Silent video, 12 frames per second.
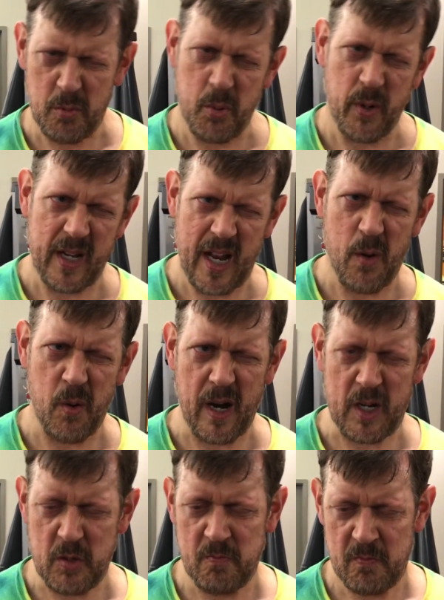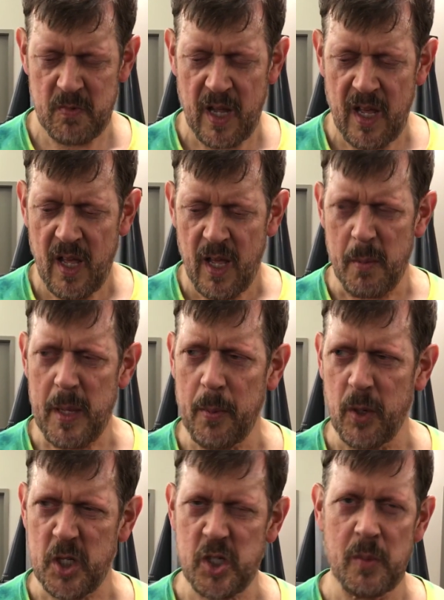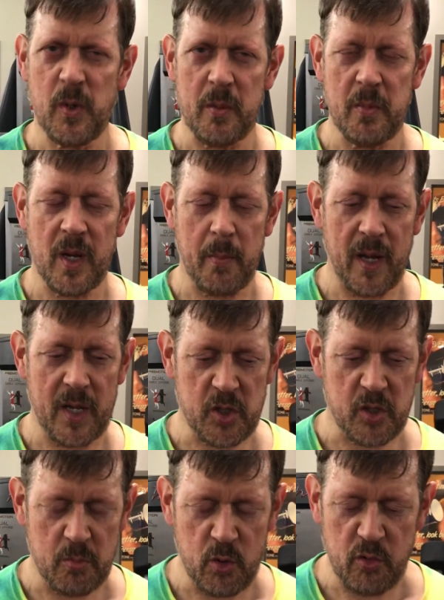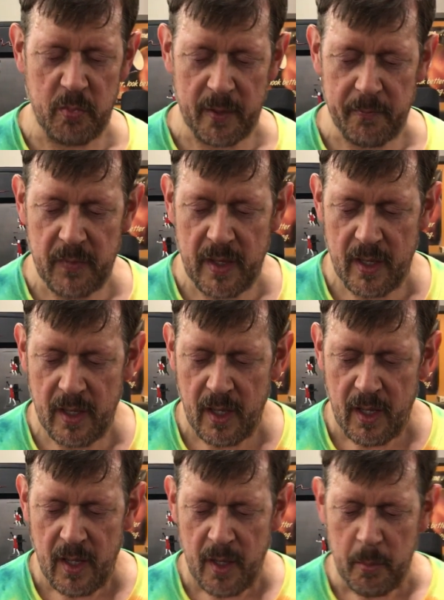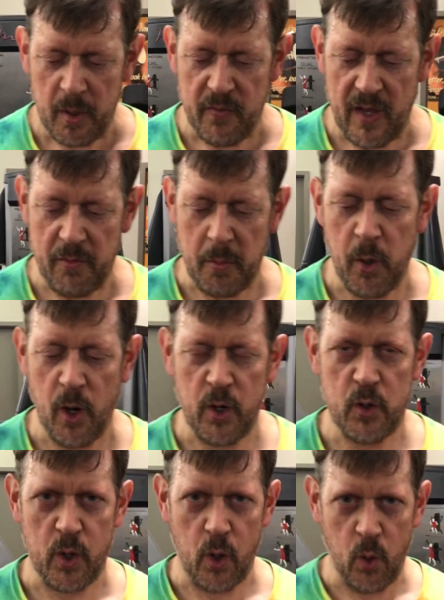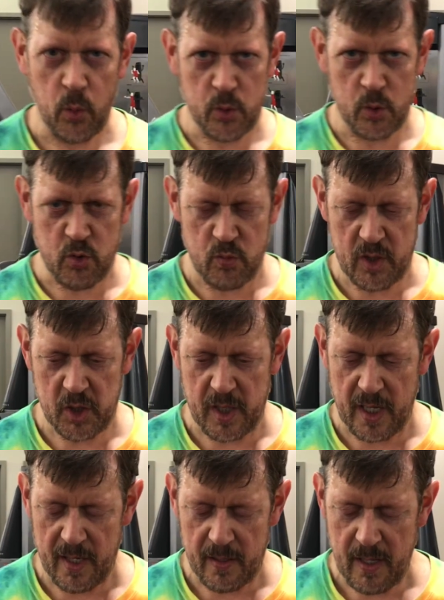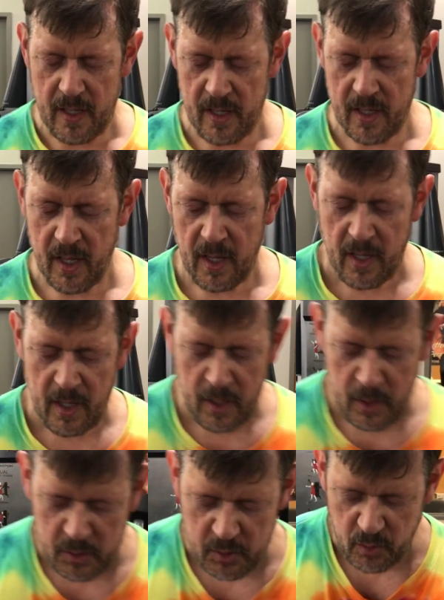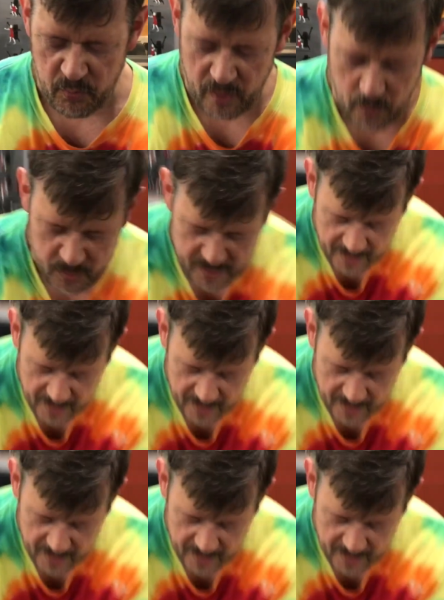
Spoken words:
to a point now where I'm able to somewhat minimize the movement. But if you have a partner, you're going to hold those wrists down. So if I were